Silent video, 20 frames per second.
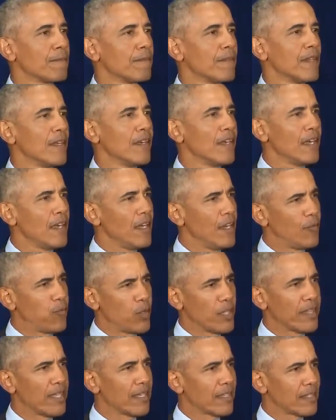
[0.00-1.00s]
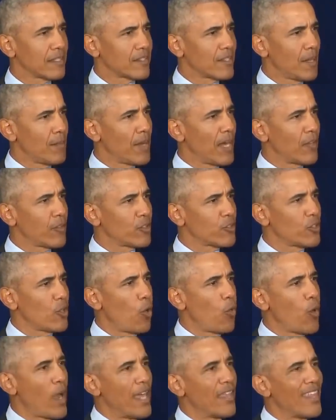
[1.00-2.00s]
If we think that somehow there's no
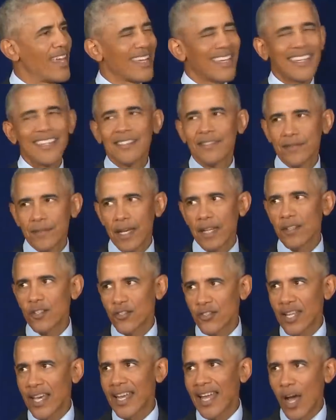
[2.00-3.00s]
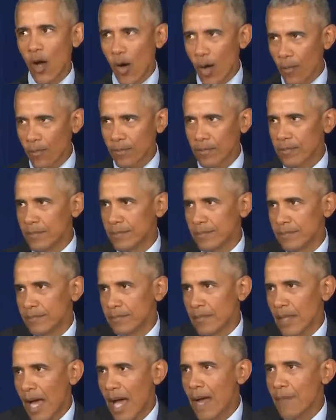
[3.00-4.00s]
way they can understand how
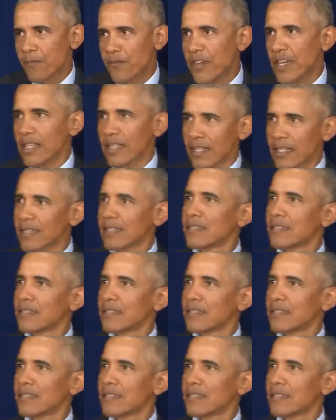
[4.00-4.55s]
I'm feeling